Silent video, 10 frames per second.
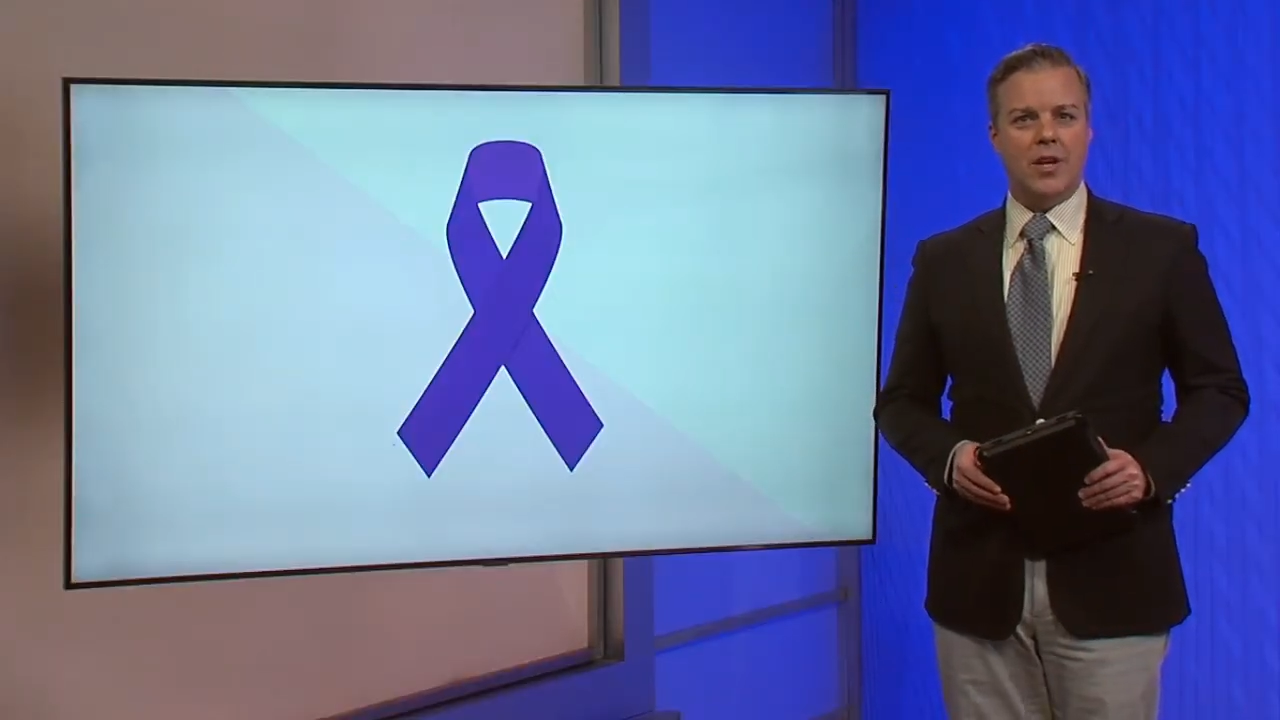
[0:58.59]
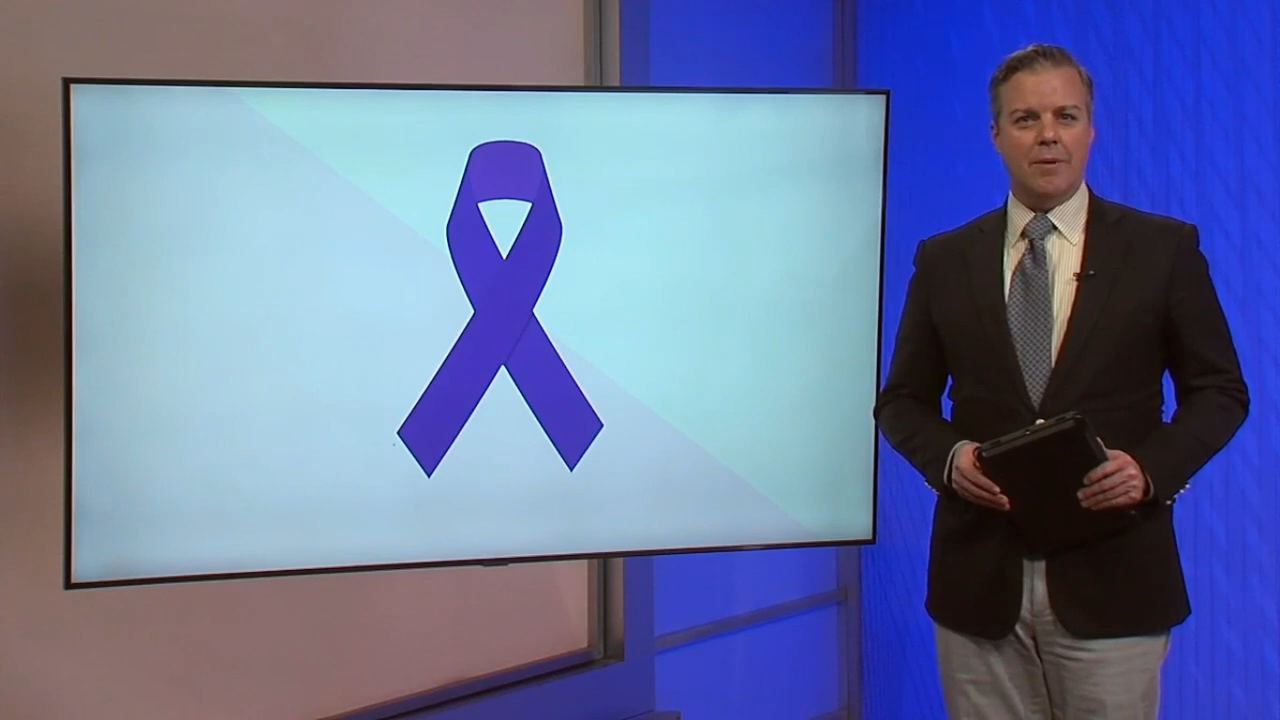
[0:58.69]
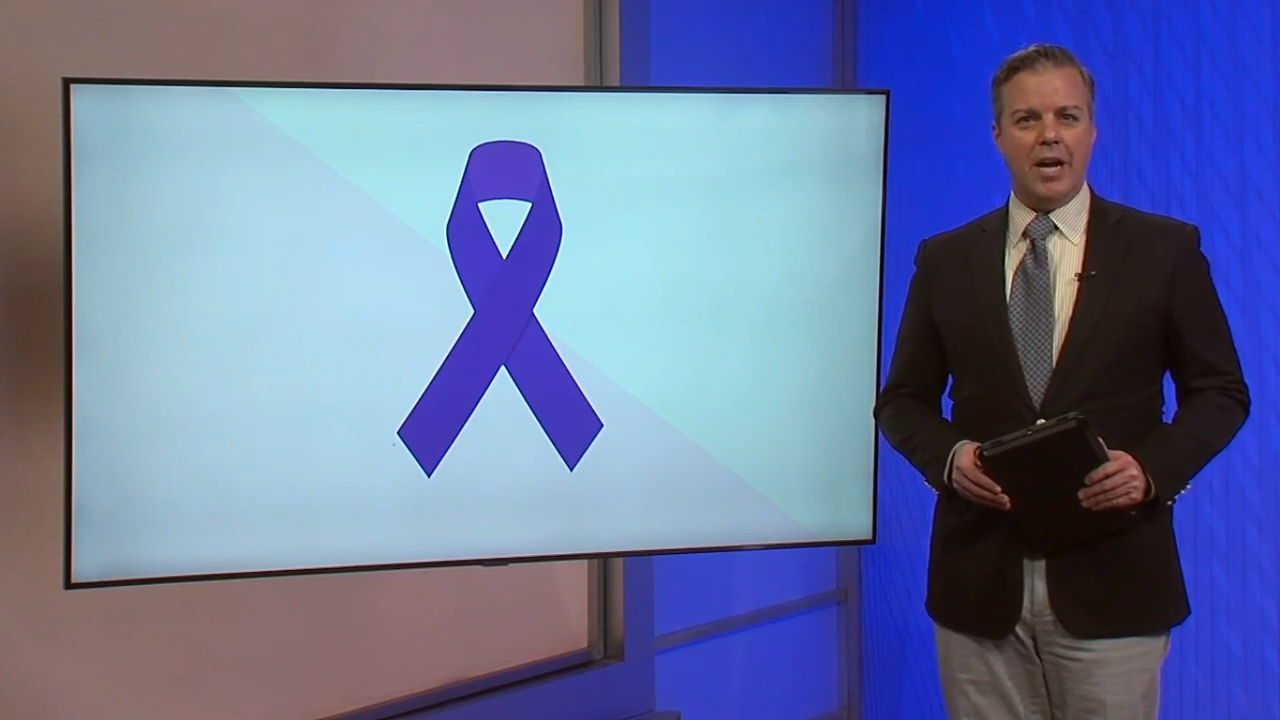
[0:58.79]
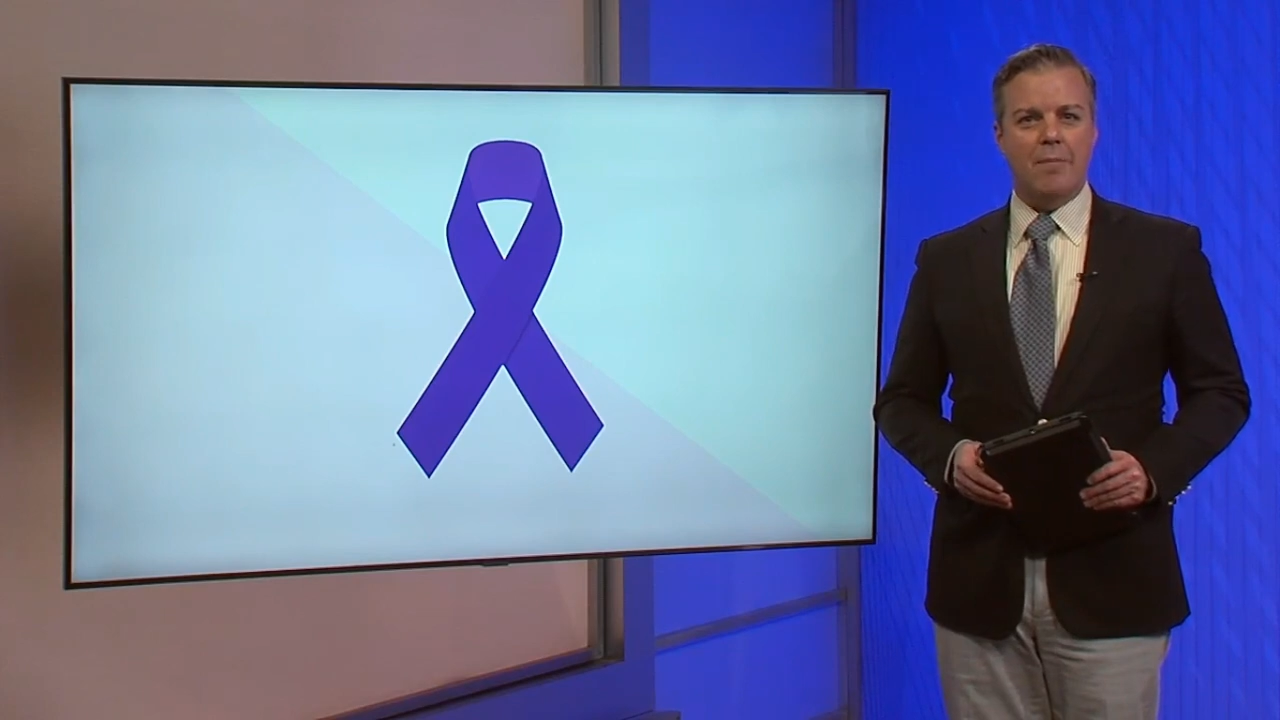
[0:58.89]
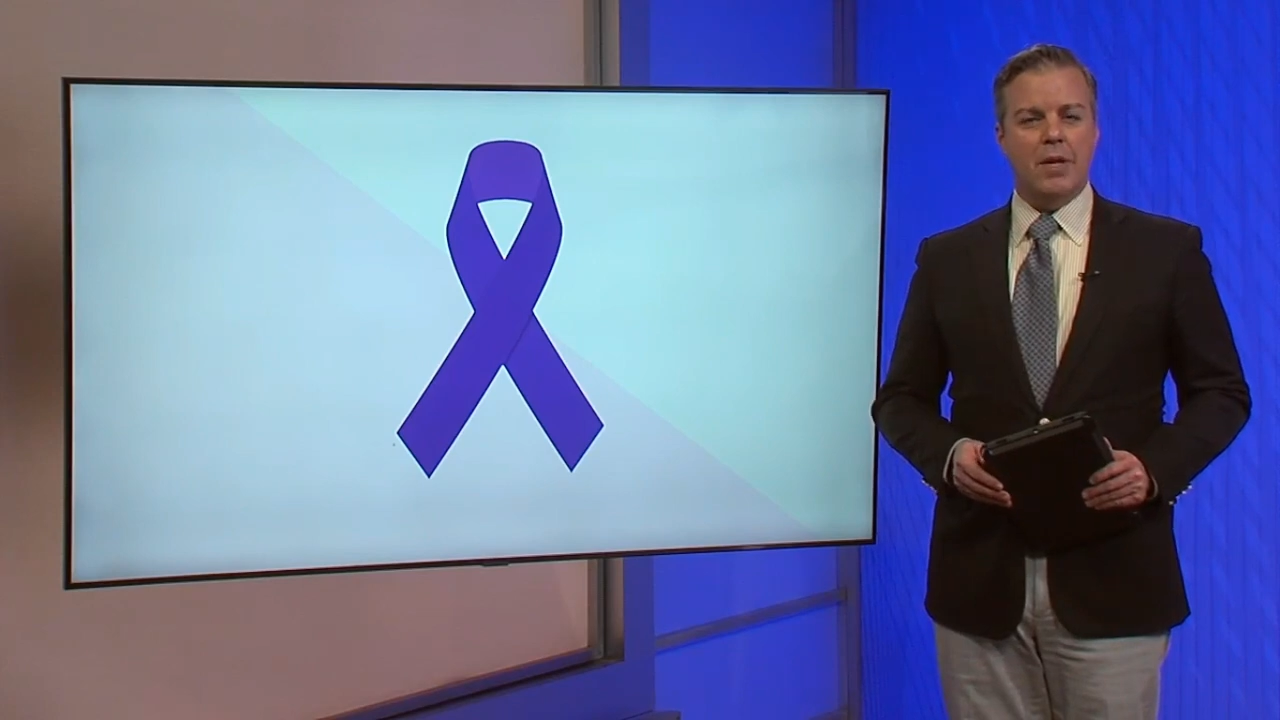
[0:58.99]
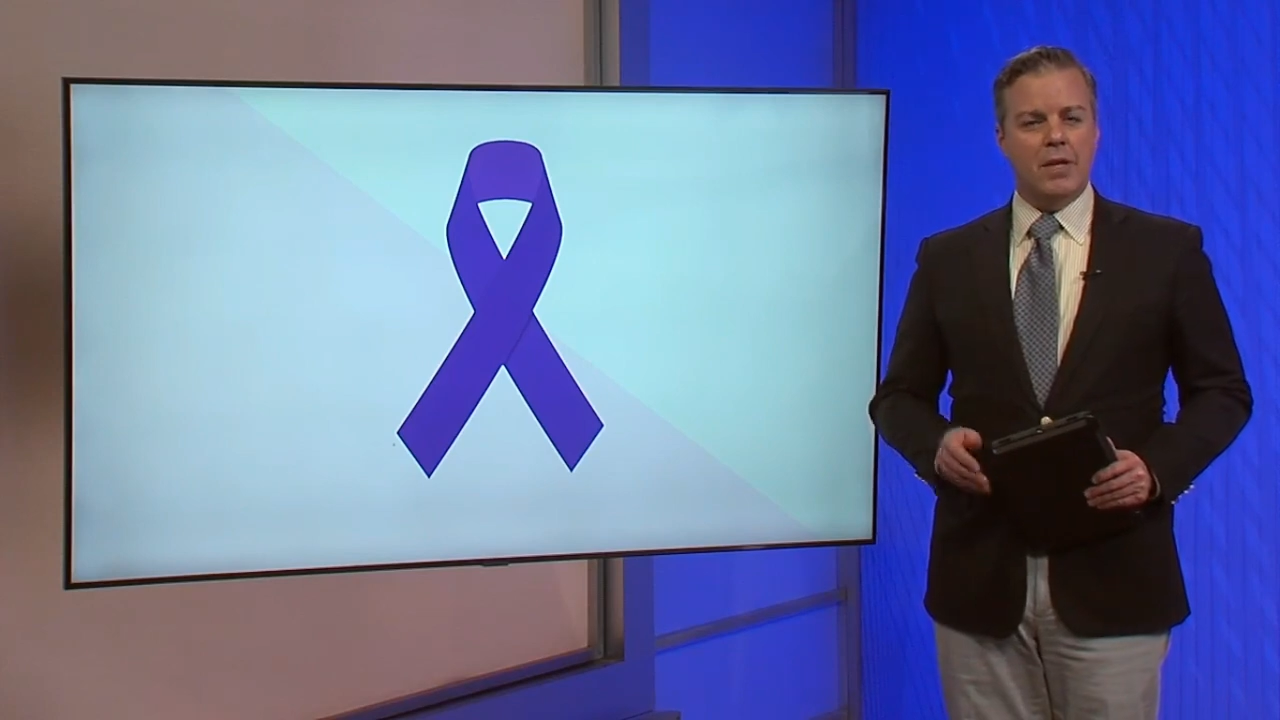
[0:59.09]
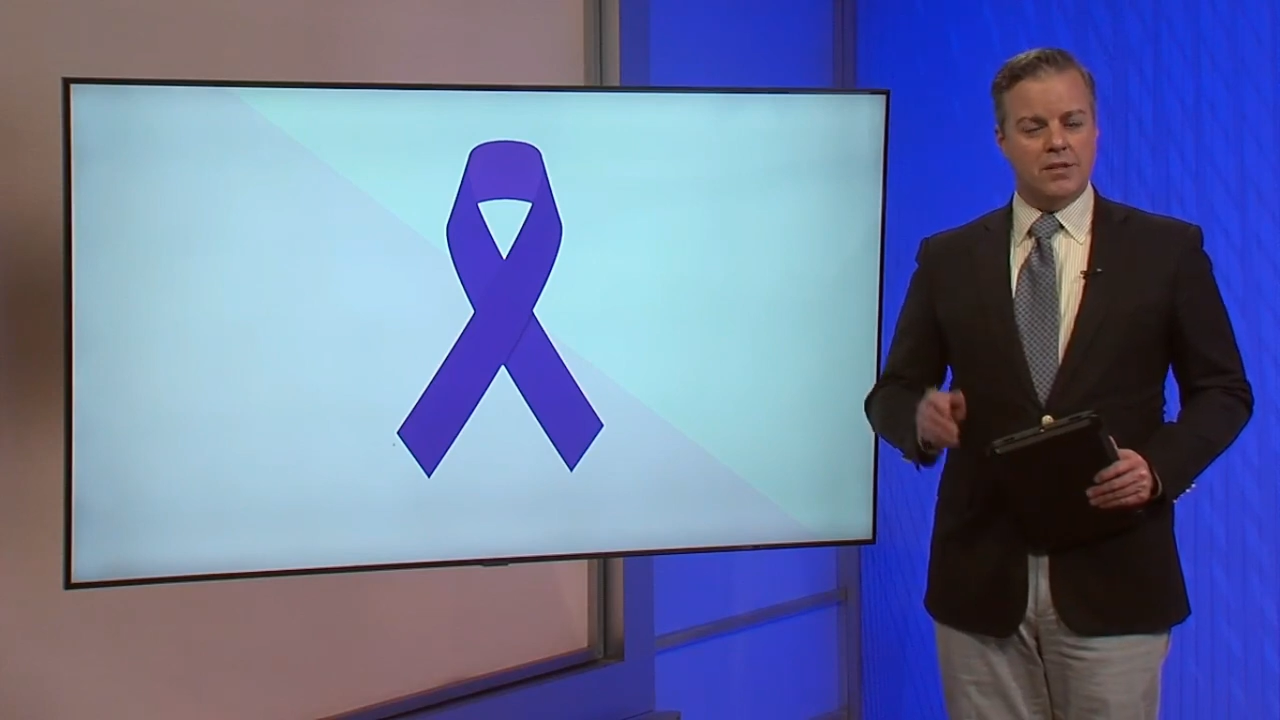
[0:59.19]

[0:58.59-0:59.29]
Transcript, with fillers: coming up.